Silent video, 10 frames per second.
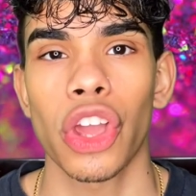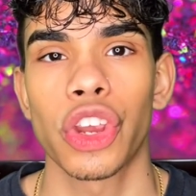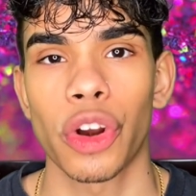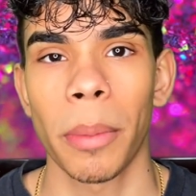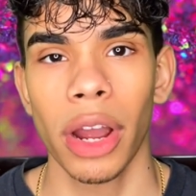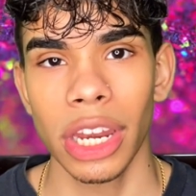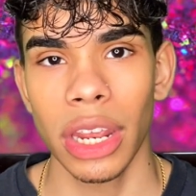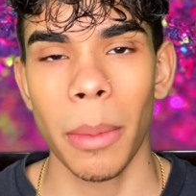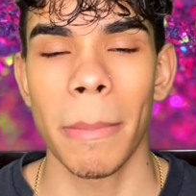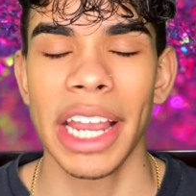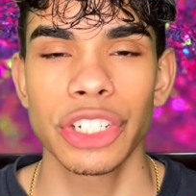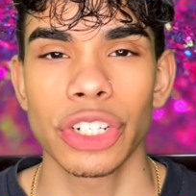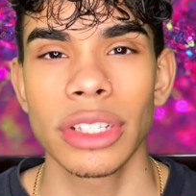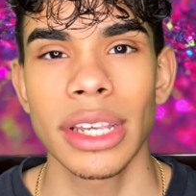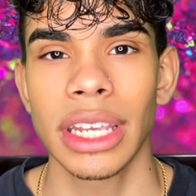your money, make
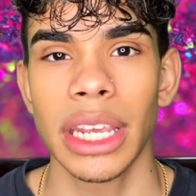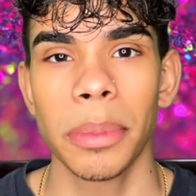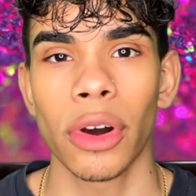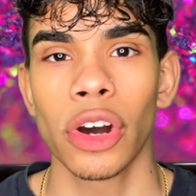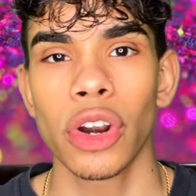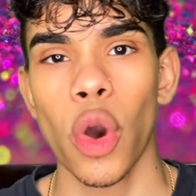sure to keep on